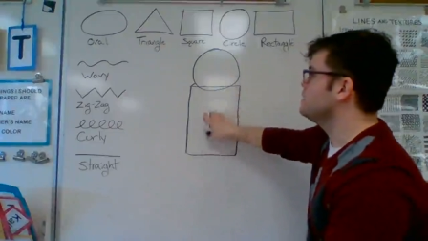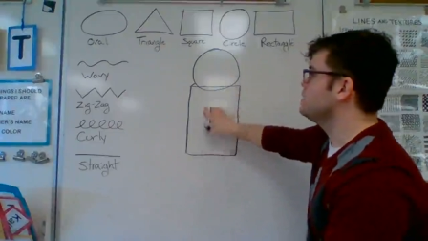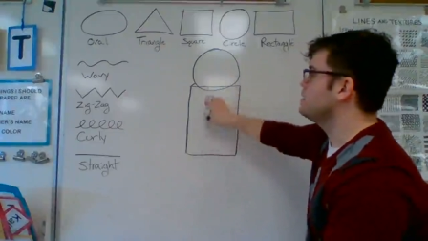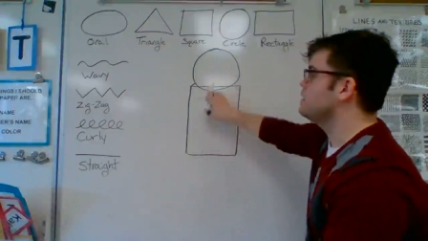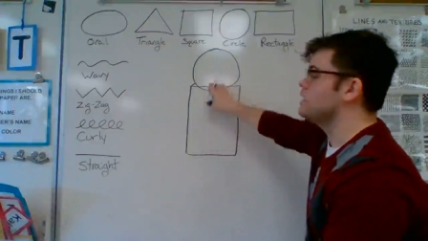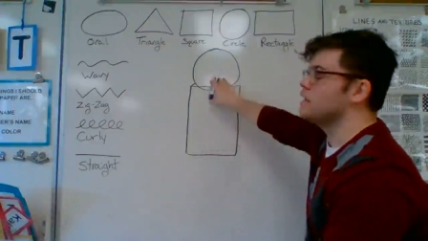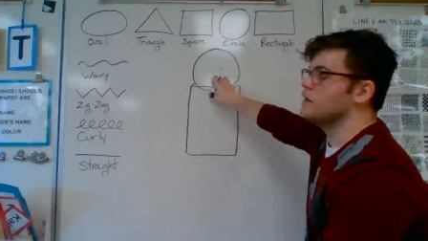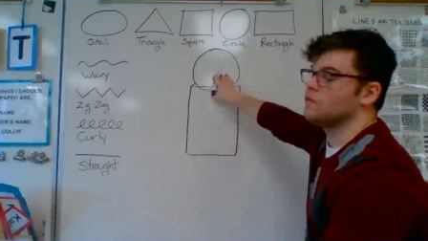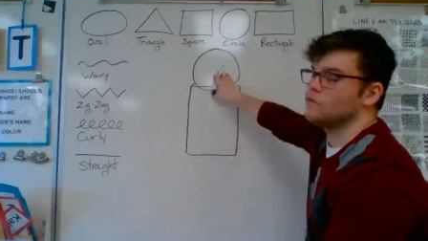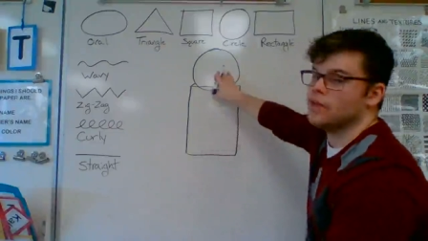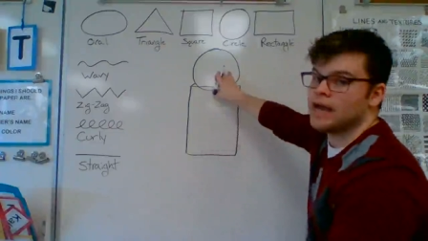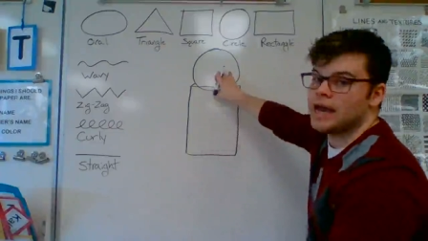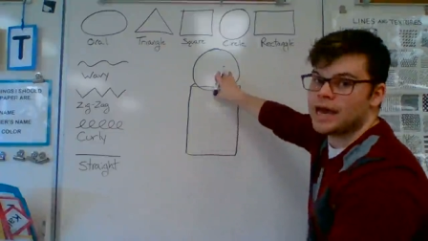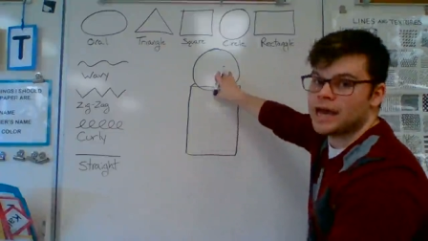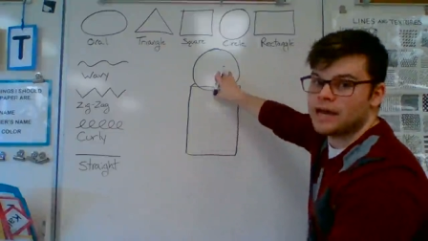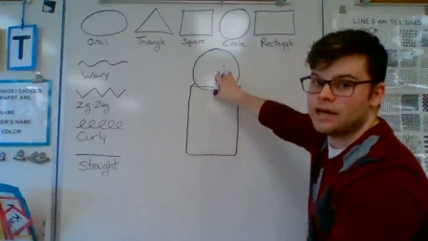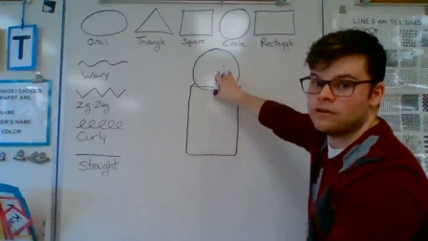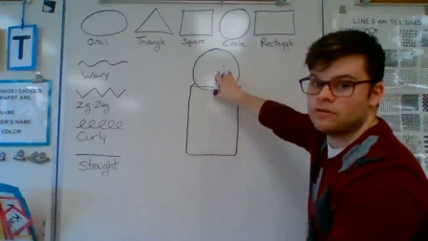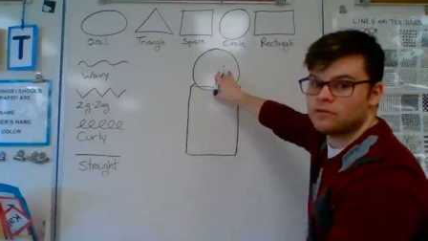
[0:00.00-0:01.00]
so we have the
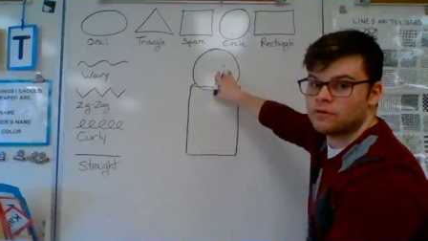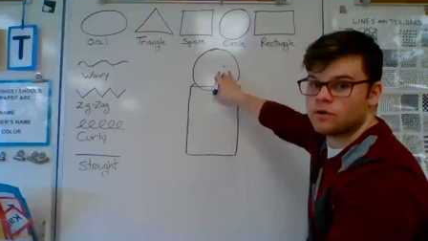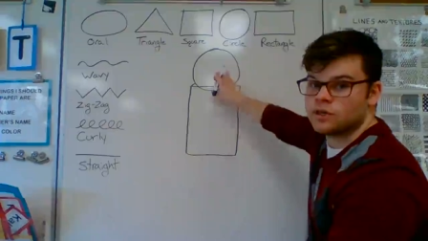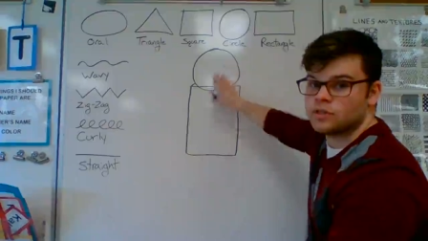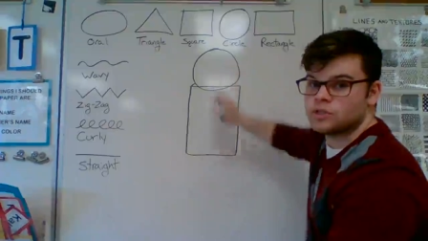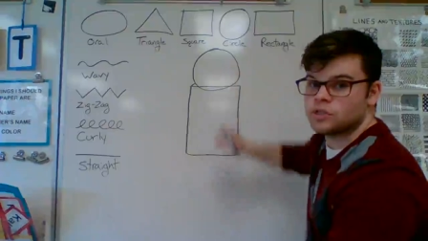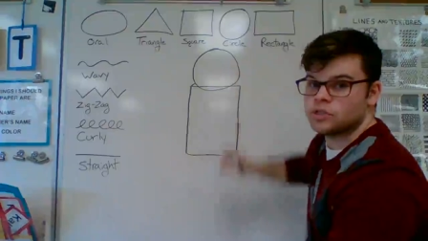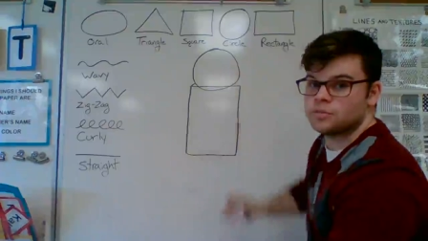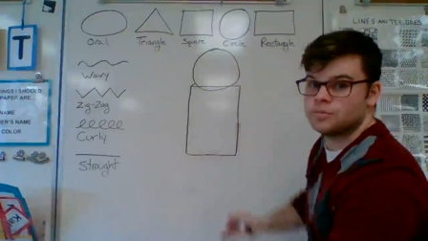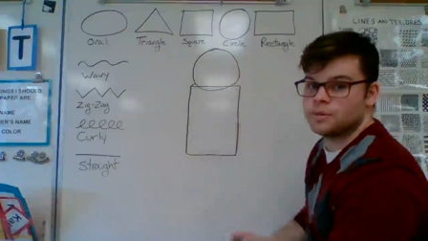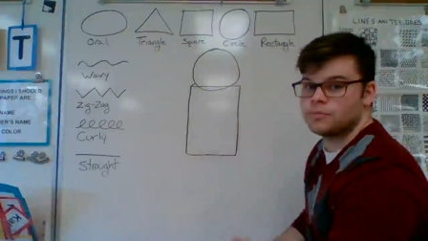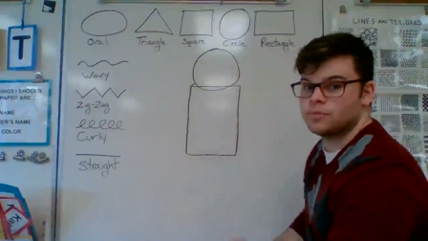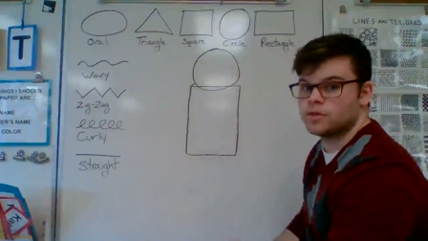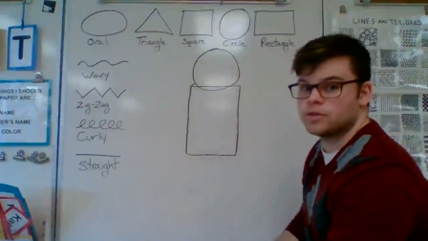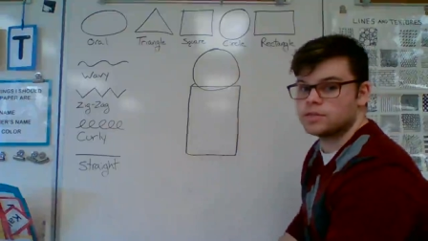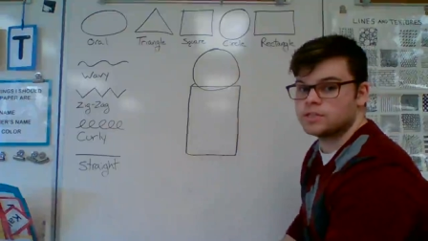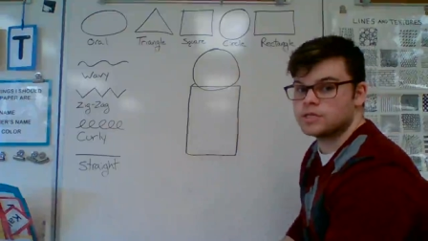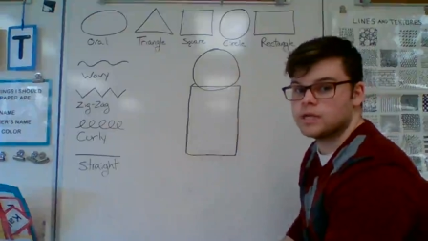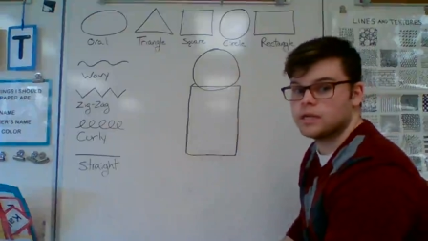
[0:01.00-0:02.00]
body and the
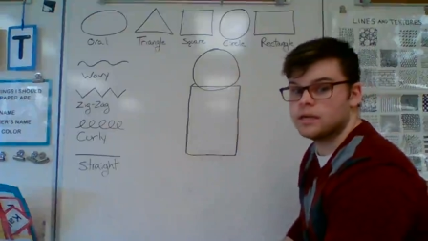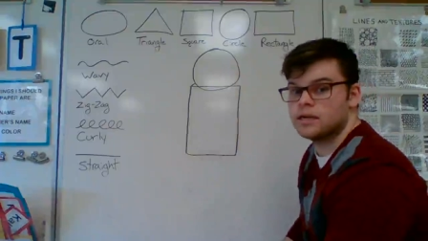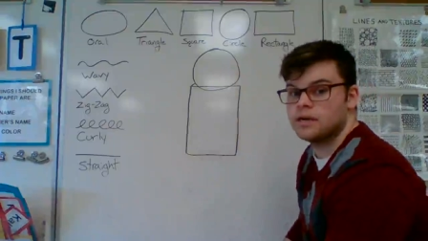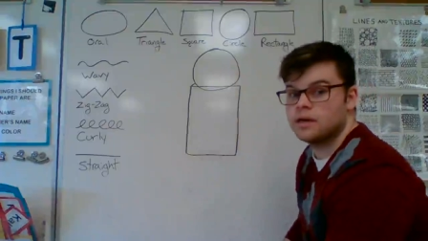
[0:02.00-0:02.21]
head for